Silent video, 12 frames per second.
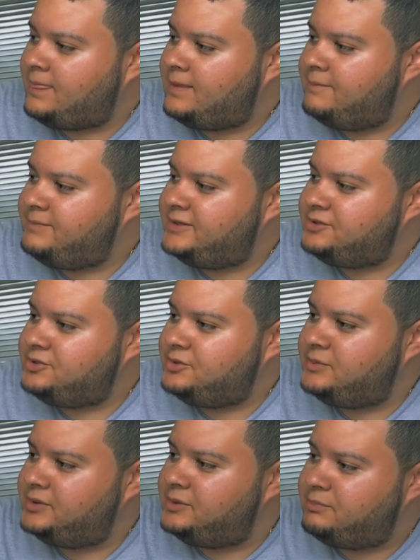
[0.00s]
I'm not sure
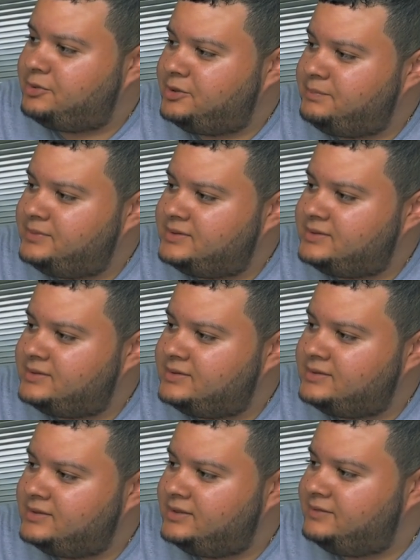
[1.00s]
what the purpose
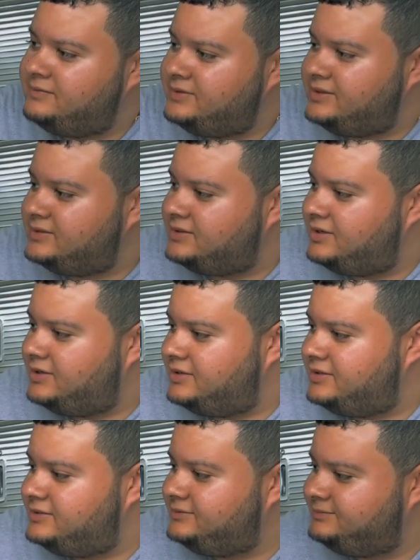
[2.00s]
of these
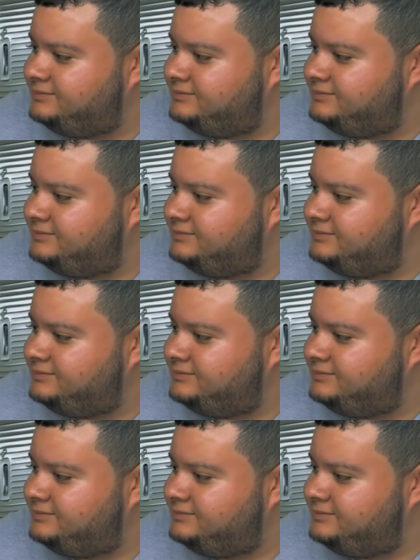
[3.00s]
are,